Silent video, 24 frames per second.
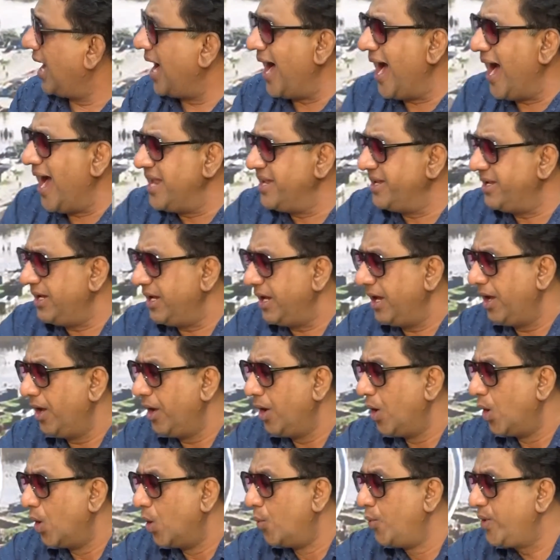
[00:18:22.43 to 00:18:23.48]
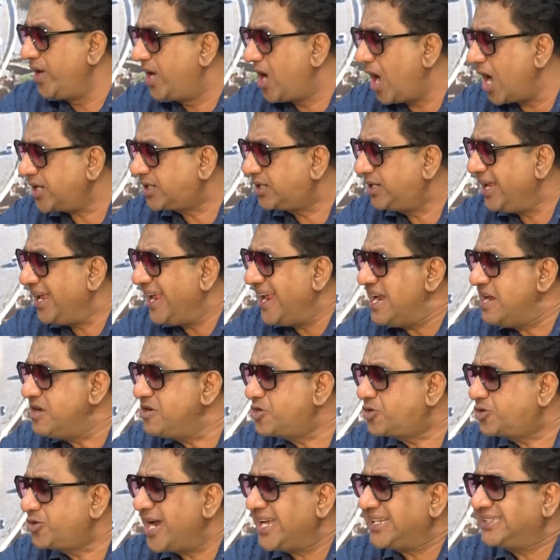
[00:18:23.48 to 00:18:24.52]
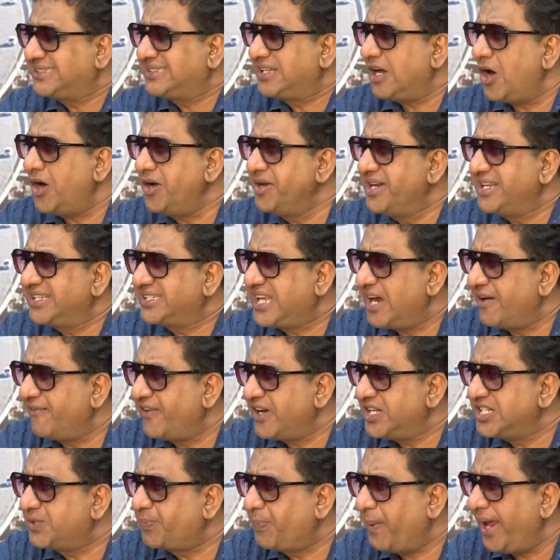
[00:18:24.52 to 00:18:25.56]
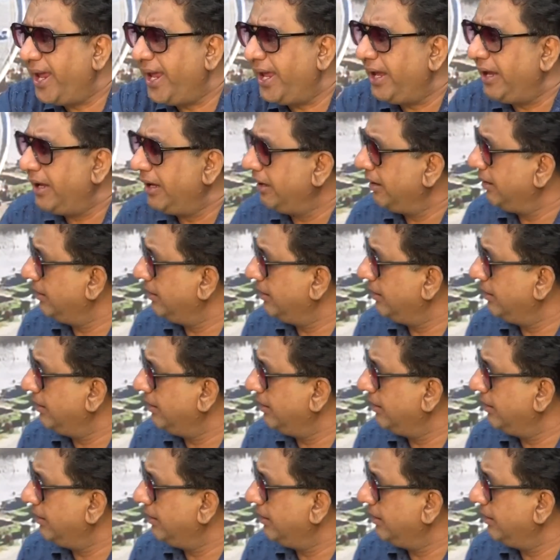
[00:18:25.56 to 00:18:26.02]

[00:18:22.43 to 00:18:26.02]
And we got interest on the severance pay.